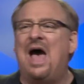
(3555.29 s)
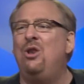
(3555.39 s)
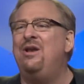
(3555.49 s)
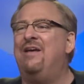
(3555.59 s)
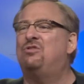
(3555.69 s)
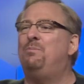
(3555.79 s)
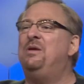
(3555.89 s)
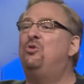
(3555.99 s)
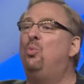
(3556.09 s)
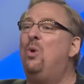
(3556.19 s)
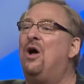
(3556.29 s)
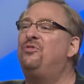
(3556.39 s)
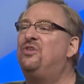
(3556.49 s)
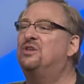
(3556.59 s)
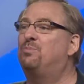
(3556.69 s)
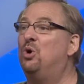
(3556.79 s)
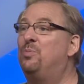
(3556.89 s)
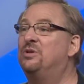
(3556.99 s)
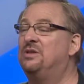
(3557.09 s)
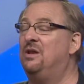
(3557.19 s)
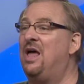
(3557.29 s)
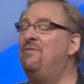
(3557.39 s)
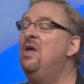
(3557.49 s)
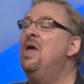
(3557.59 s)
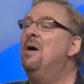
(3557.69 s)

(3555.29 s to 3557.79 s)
I don't have to be the wealthiest person in life.